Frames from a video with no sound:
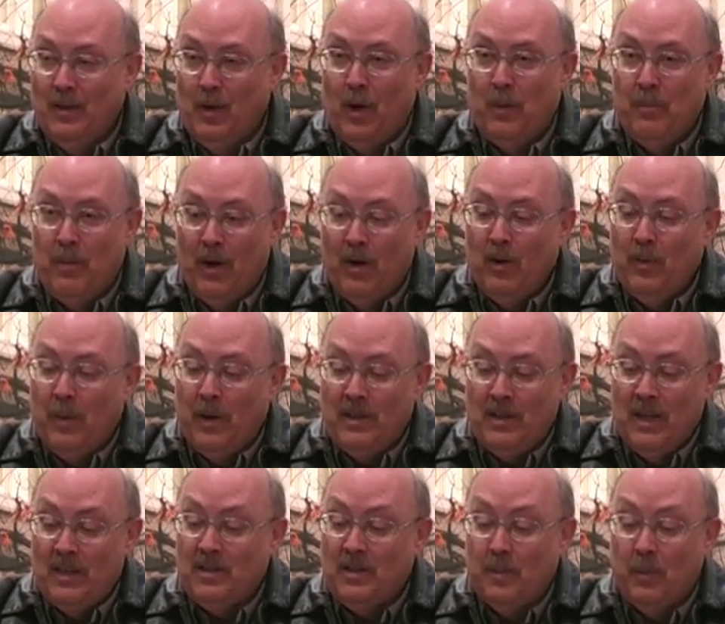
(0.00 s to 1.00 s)
So I you
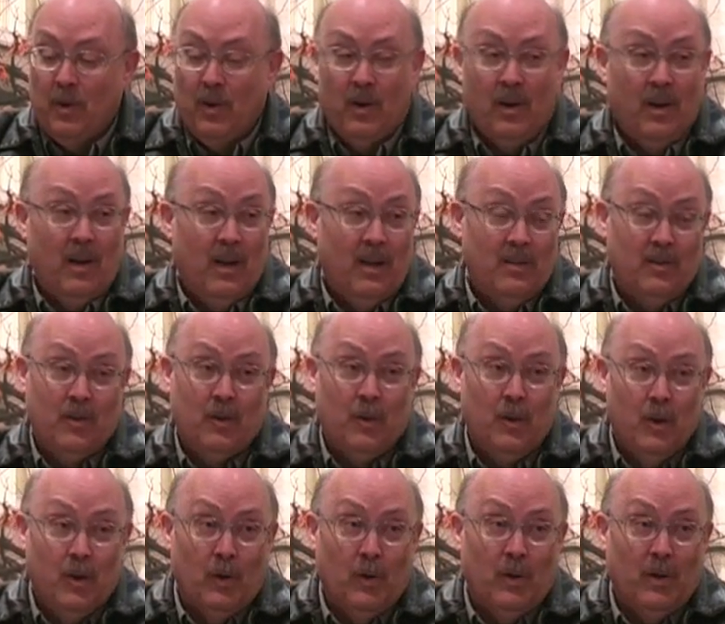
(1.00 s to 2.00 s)
my testimony that it is
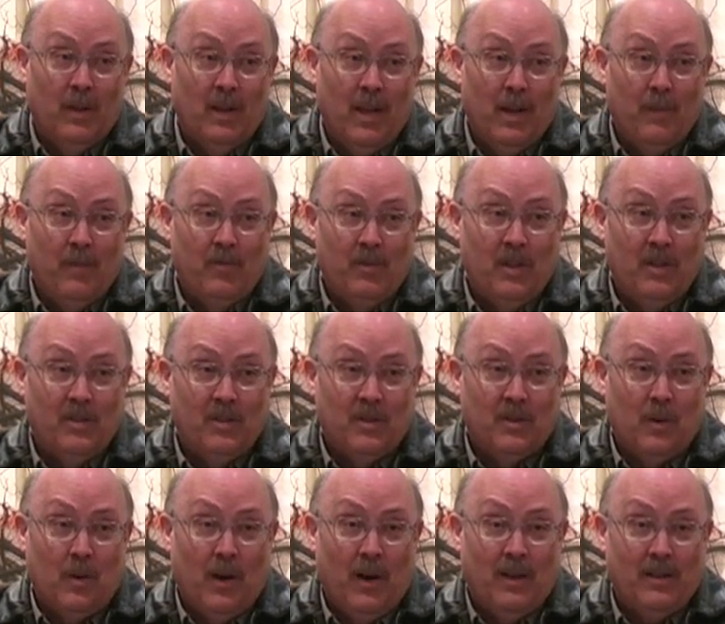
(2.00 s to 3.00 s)
true in the name of
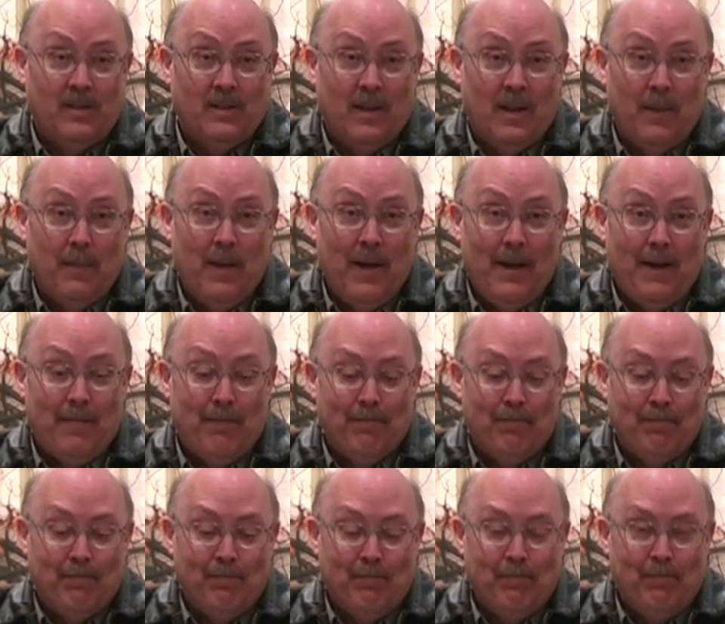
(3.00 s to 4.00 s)
Jesus Christ. Amen.
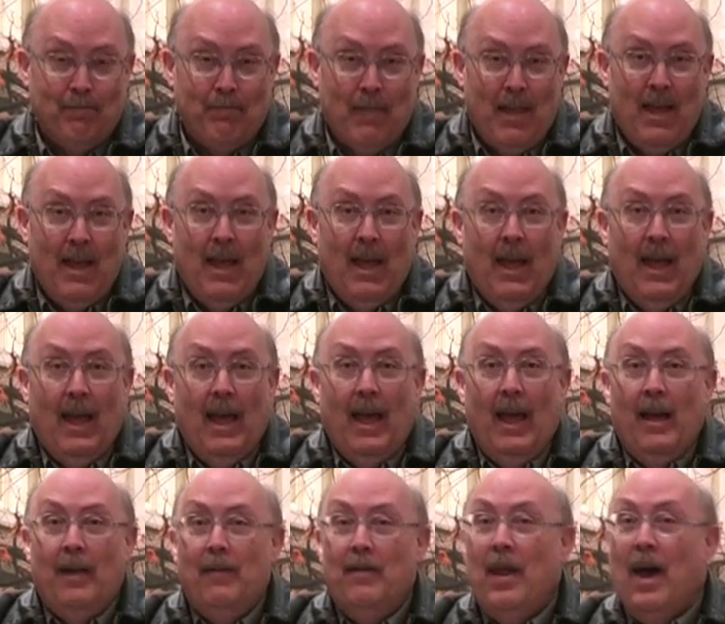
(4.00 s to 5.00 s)
Amen.
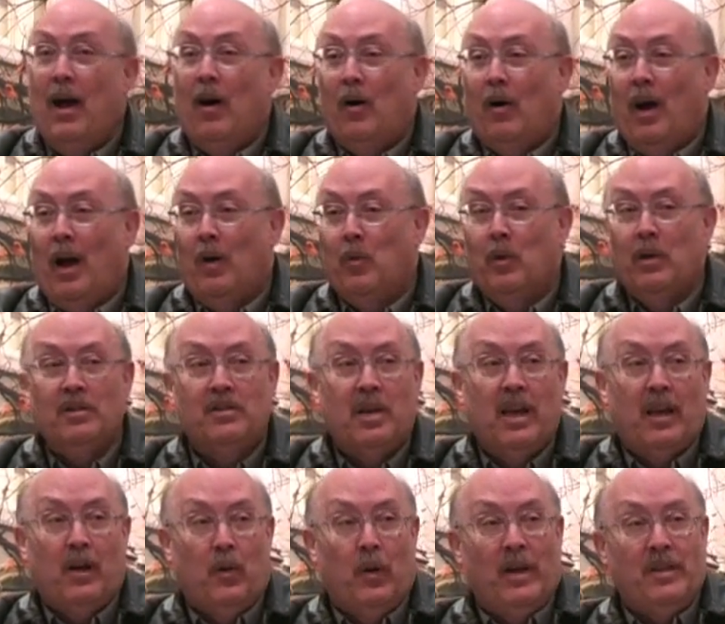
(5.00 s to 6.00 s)
Amen. Now, I will
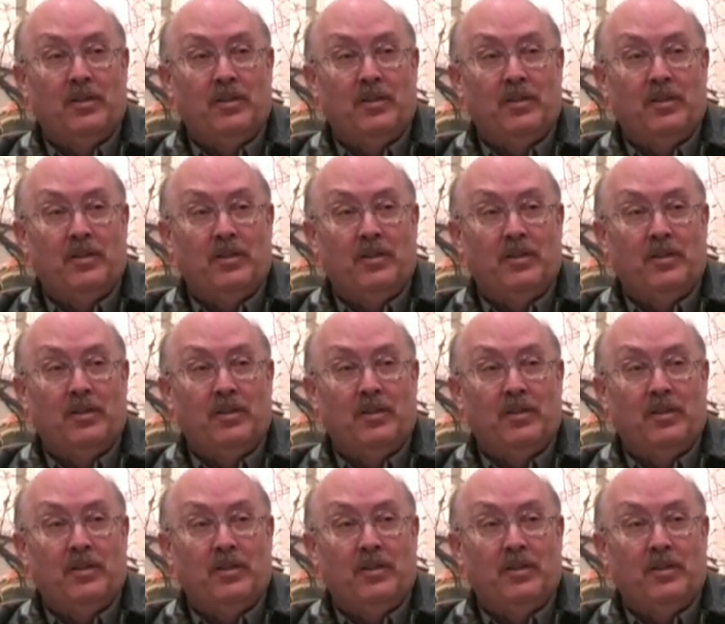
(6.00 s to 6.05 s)
take